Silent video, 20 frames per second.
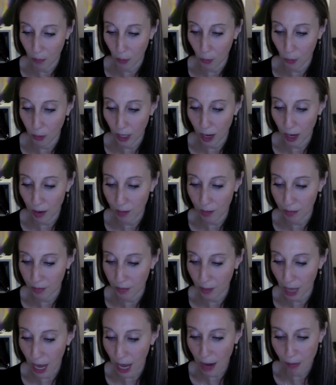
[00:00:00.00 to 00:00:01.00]
but we have
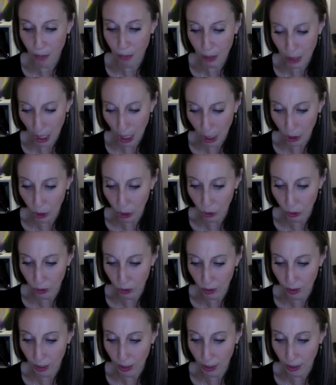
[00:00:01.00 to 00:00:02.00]
have we not
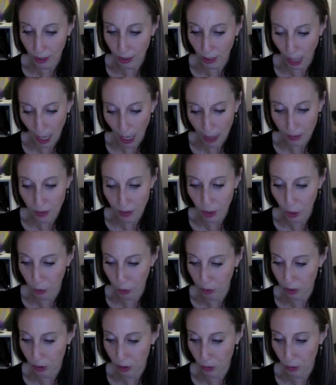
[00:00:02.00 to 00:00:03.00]
learned that God
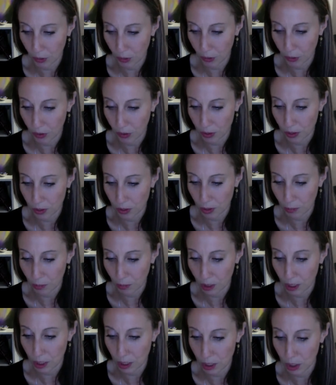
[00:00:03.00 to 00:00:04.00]
decrees whether the
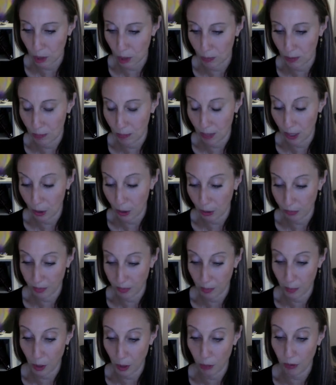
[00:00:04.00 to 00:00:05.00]
semen is to be male or
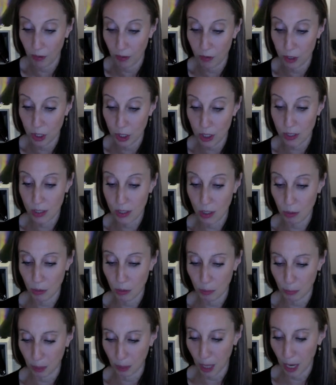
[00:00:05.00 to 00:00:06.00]
female? Rev Yossi
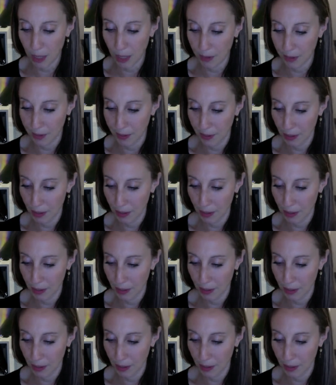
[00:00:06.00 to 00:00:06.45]
replied,